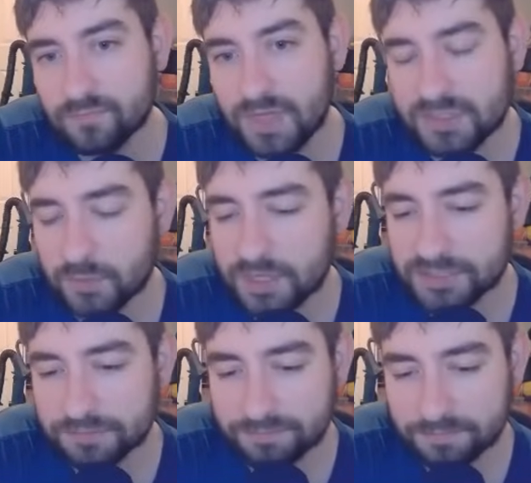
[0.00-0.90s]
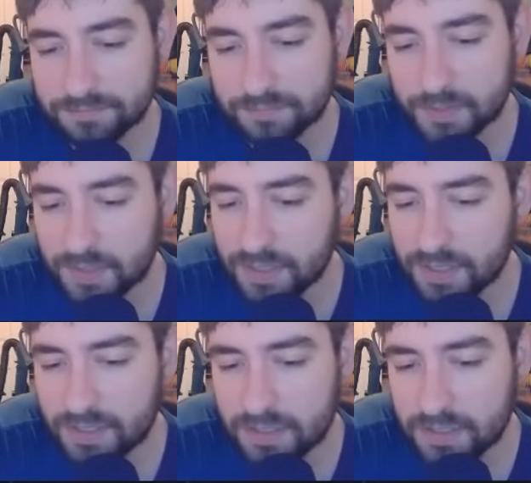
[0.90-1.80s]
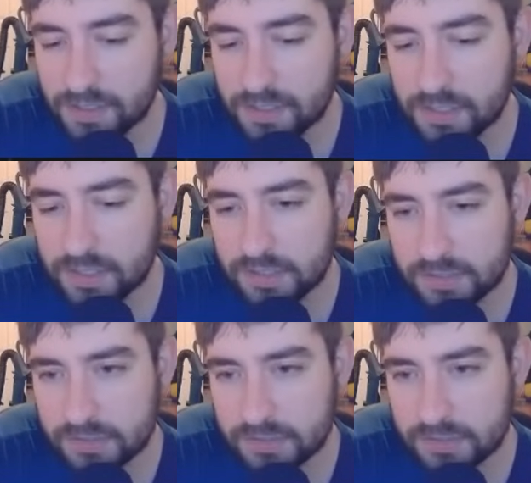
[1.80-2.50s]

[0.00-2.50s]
Thanks for watching. Peace.